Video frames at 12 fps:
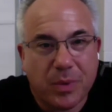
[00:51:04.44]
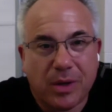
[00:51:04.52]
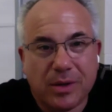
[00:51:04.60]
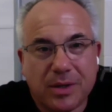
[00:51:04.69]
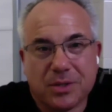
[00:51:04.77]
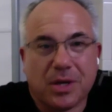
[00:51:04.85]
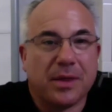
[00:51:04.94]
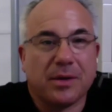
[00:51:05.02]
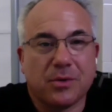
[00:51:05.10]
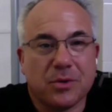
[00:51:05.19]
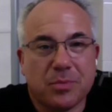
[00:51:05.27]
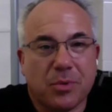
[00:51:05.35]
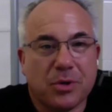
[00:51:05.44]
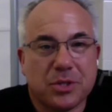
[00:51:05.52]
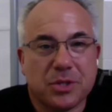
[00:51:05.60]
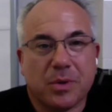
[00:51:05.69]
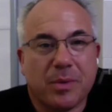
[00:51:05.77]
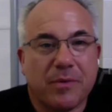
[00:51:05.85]
because I think gross margin
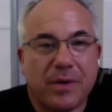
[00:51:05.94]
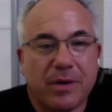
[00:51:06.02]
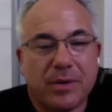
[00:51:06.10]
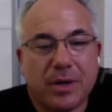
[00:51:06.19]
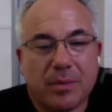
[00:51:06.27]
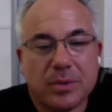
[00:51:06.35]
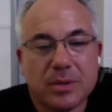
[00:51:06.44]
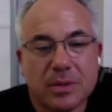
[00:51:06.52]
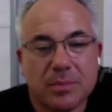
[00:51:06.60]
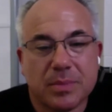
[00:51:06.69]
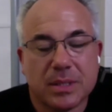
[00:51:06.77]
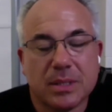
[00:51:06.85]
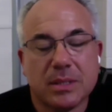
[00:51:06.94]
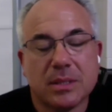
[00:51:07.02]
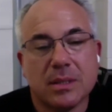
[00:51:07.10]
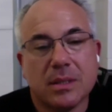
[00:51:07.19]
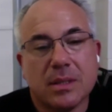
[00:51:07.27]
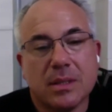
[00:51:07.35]
is one of my favorite numbers in business.
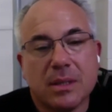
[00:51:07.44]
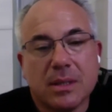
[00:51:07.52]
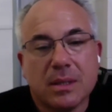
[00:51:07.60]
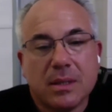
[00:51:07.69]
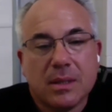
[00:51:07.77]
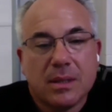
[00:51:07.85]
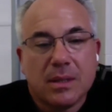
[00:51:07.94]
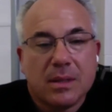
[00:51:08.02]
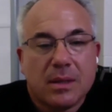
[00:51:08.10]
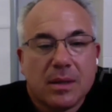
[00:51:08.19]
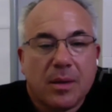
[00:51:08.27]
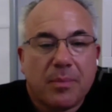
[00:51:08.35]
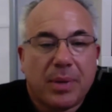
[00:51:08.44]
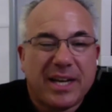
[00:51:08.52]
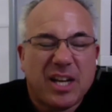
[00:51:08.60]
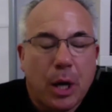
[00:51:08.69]
But